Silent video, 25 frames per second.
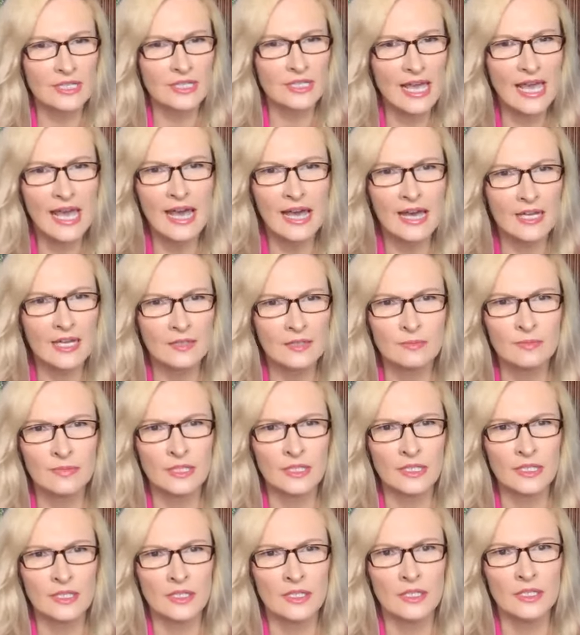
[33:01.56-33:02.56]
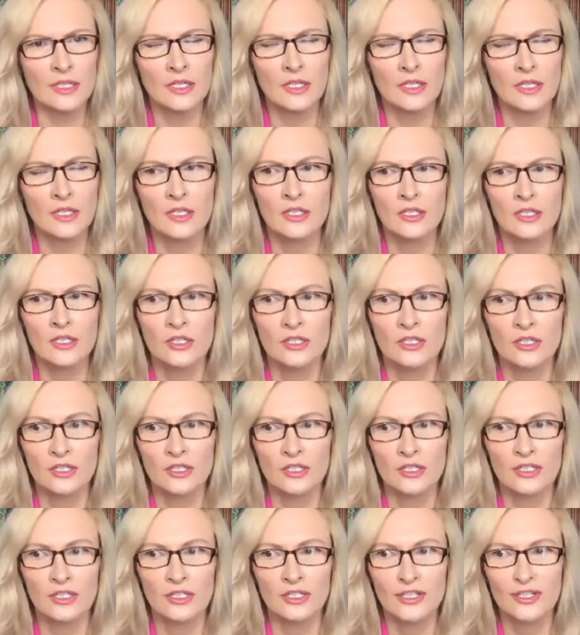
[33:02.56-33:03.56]
can be
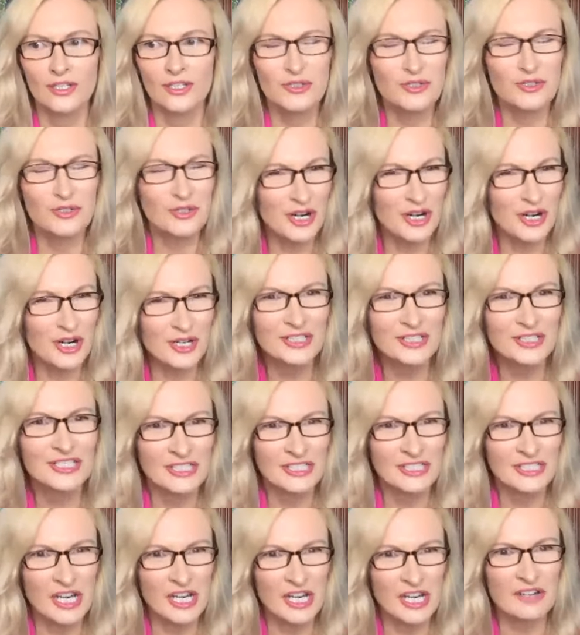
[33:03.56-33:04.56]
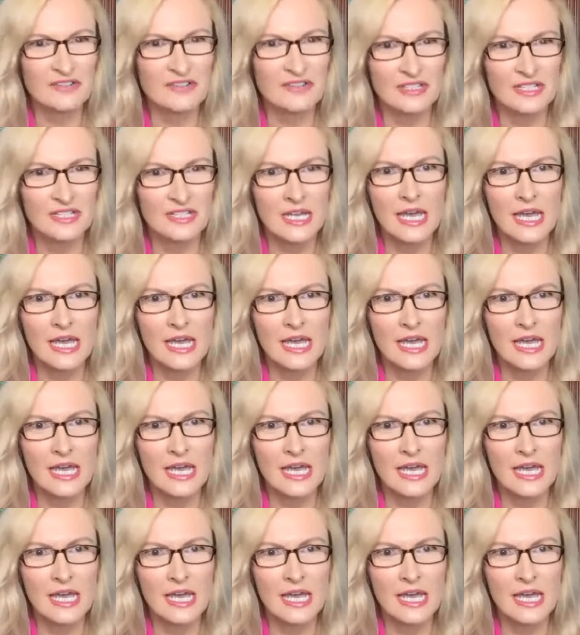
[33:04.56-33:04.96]
stronger than love.